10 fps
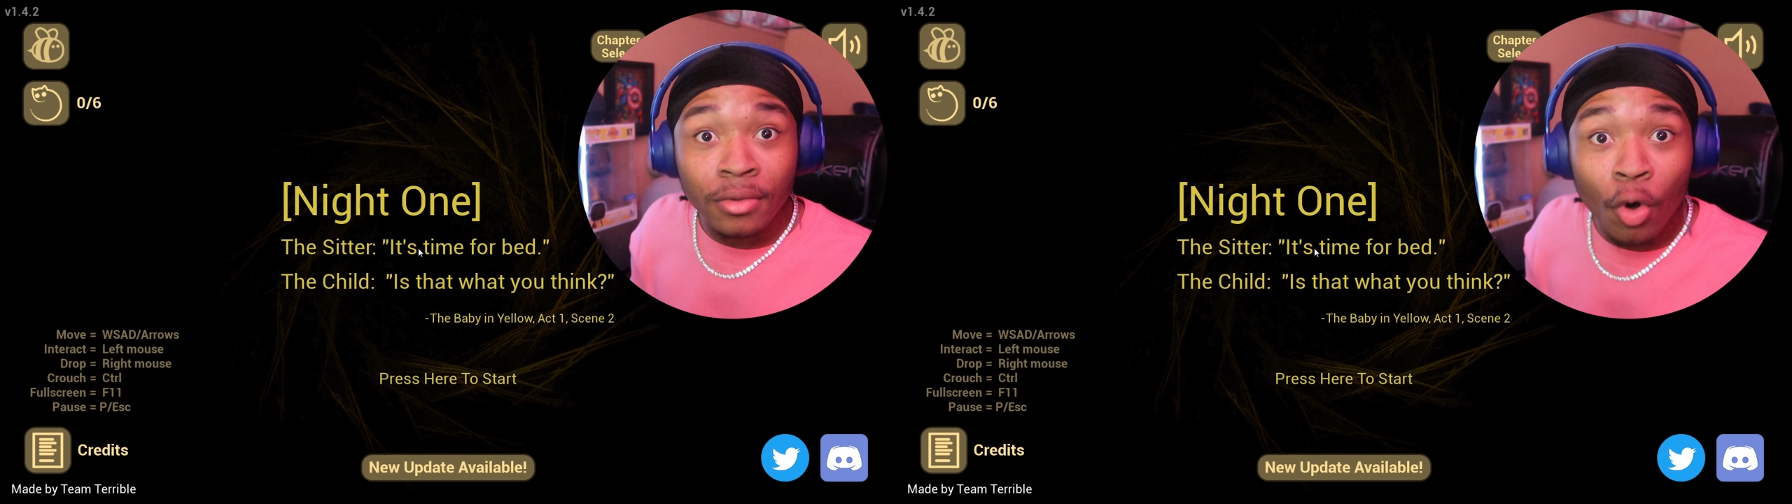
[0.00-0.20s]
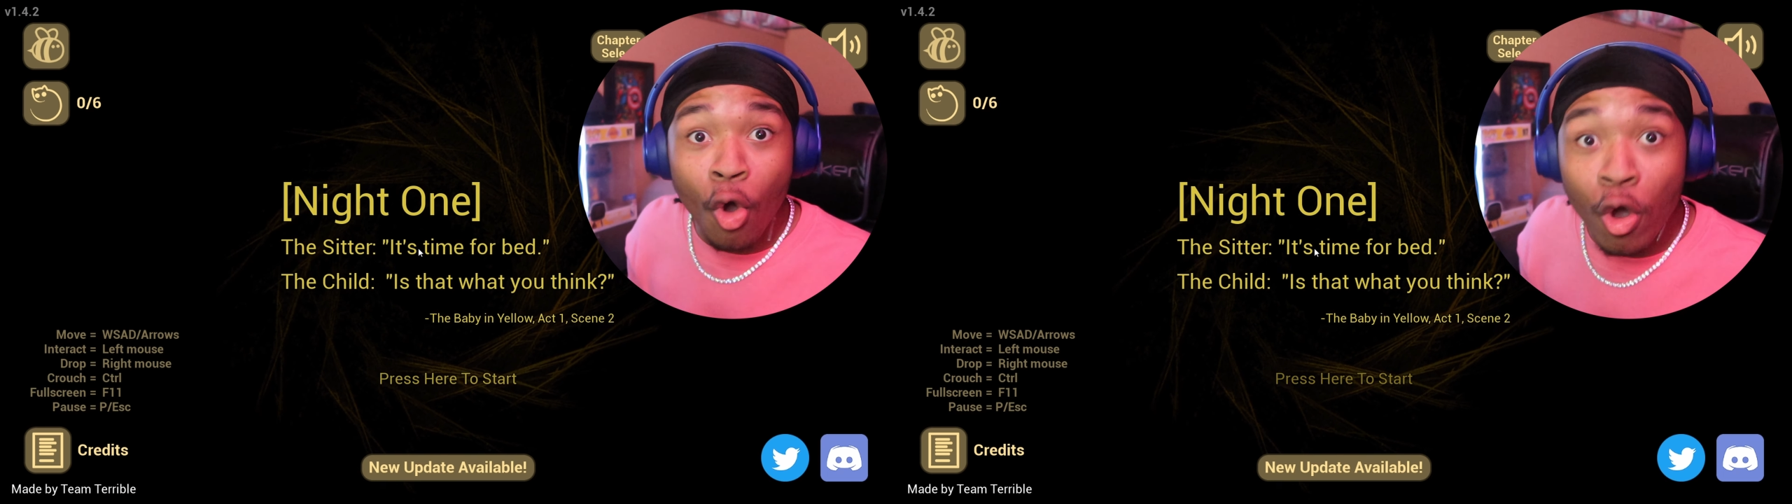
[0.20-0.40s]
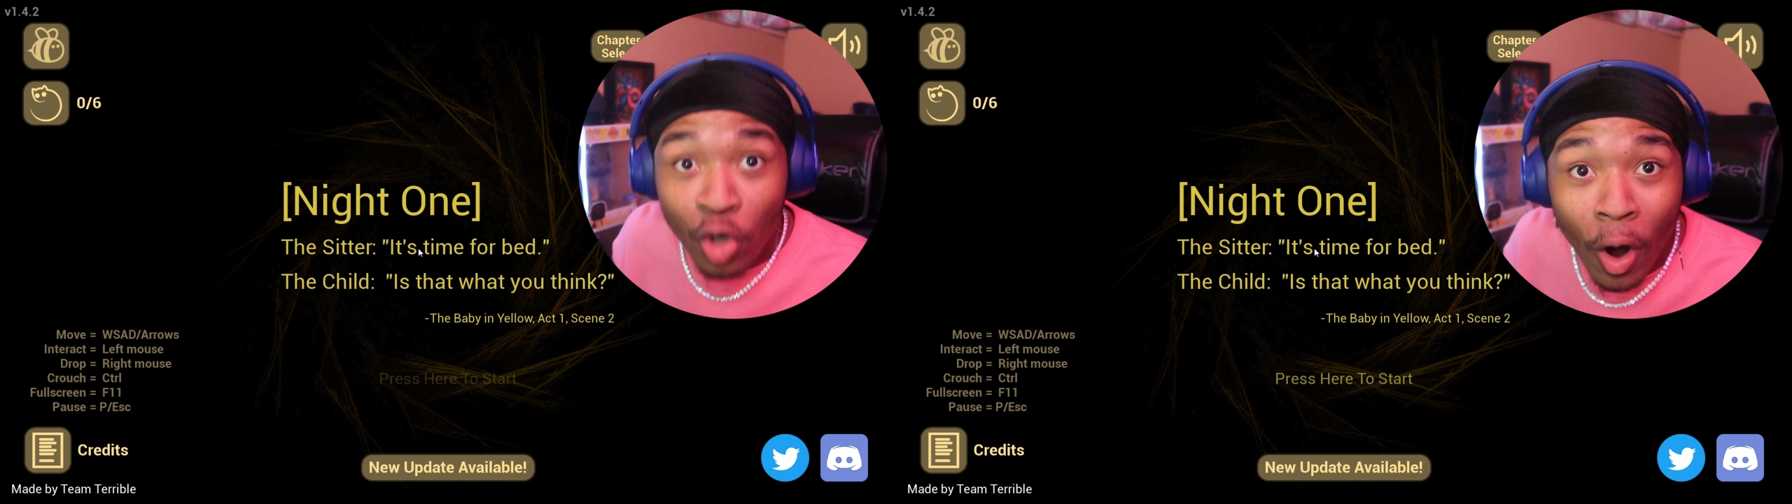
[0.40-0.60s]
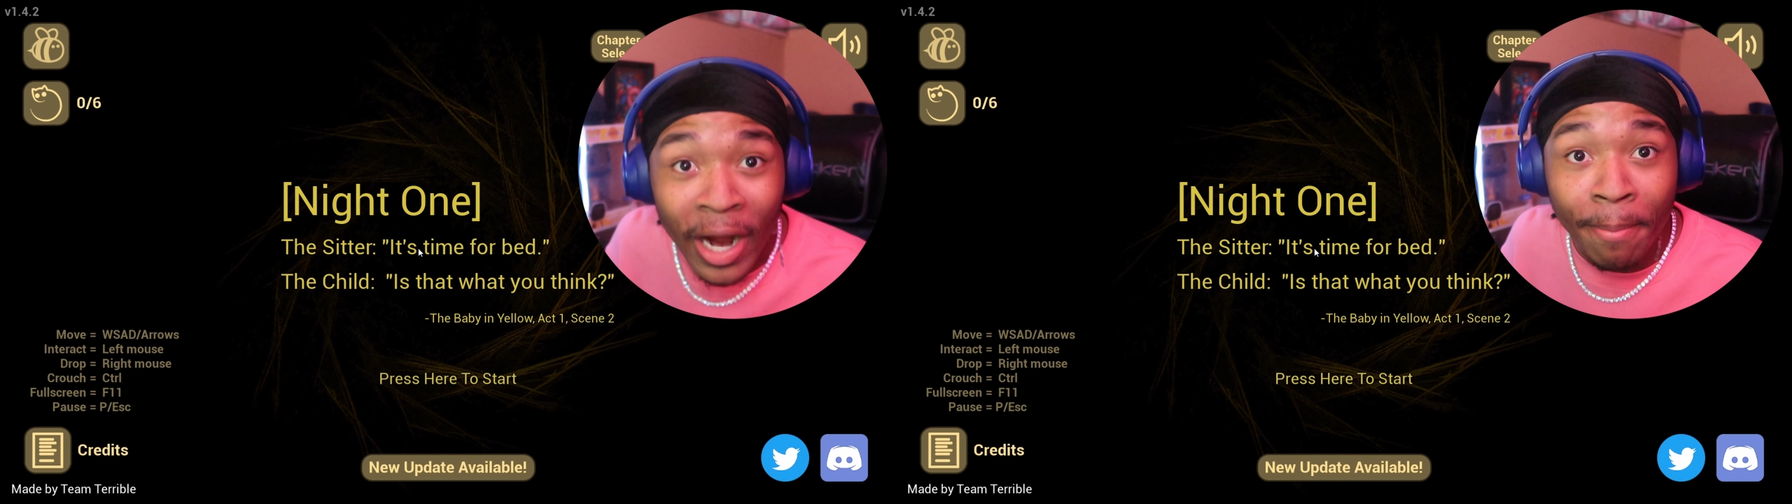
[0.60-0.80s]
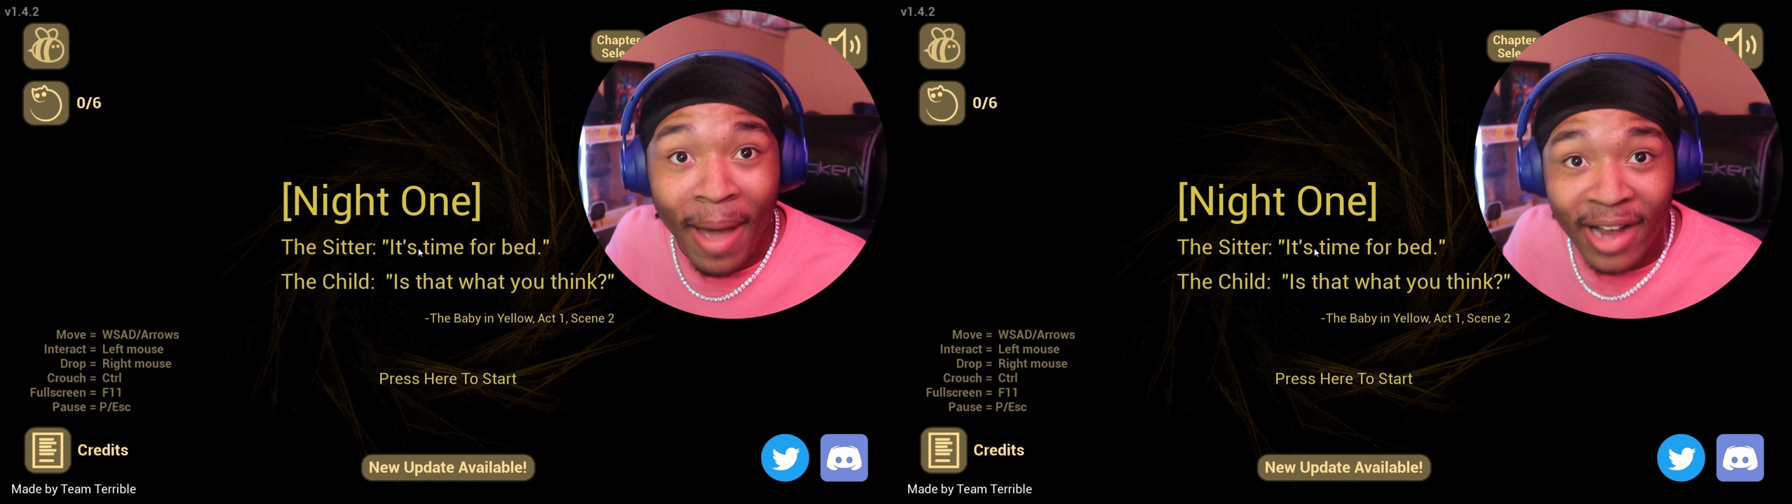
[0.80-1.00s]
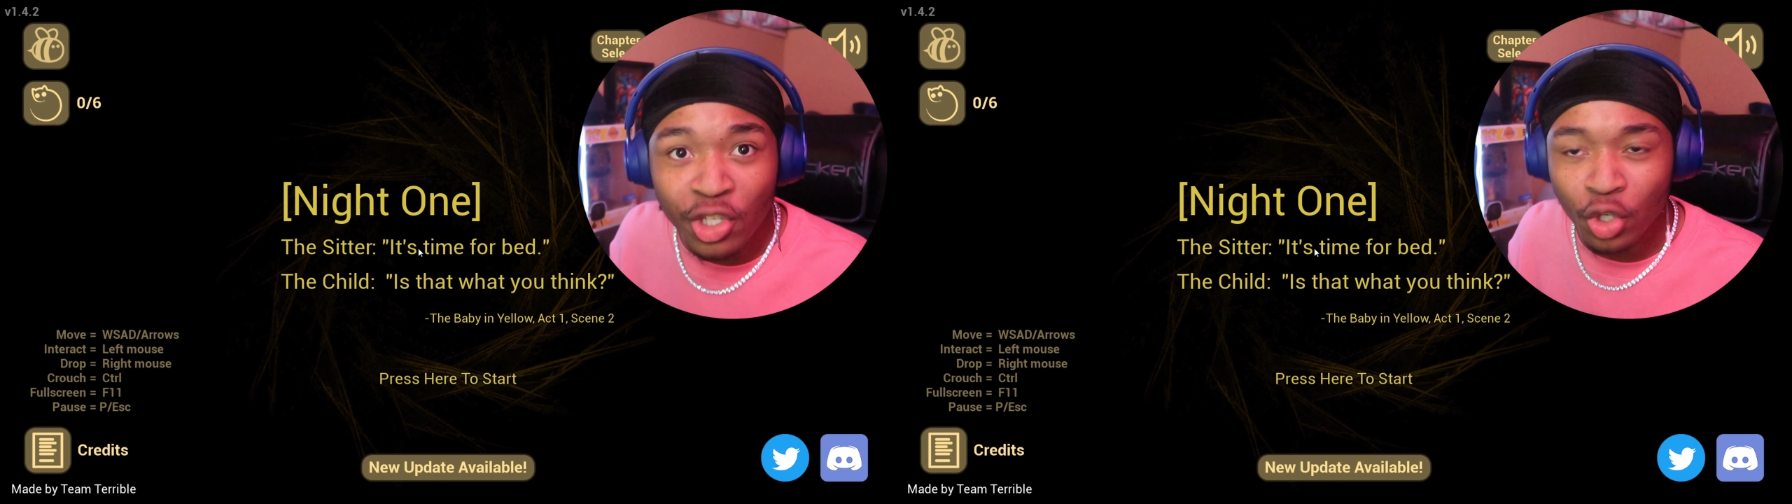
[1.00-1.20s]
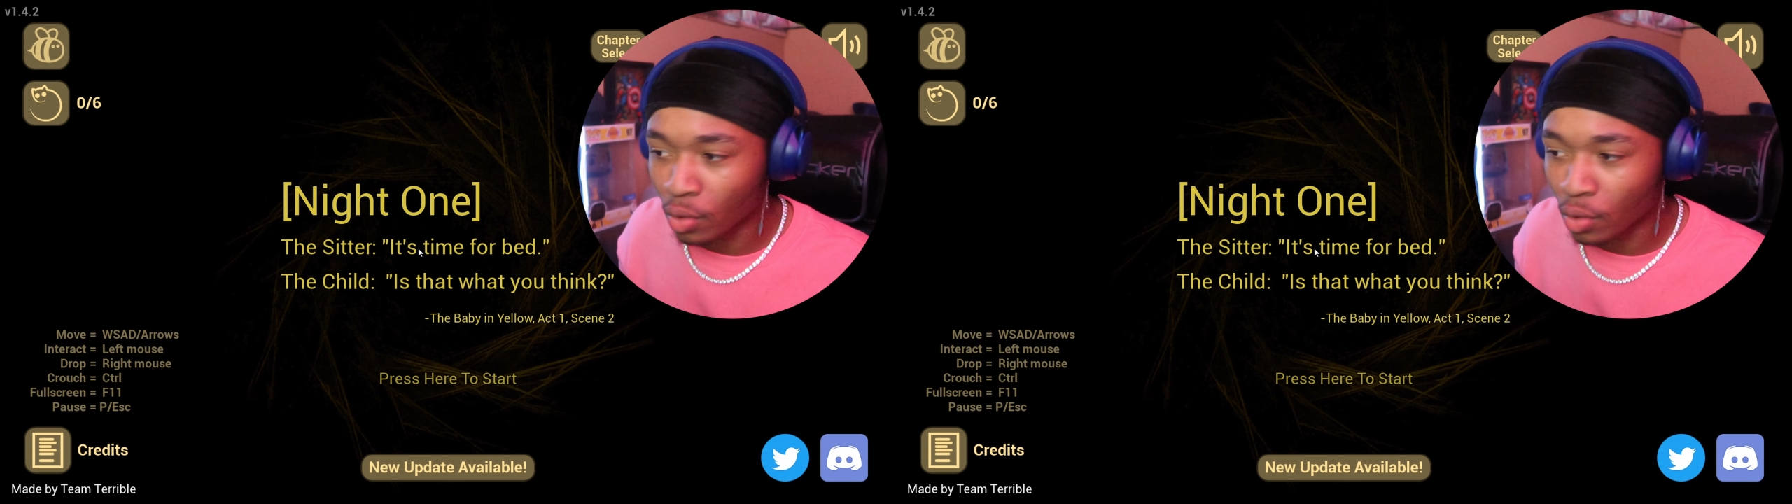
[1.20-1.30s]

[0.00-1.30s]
Who you talking back to?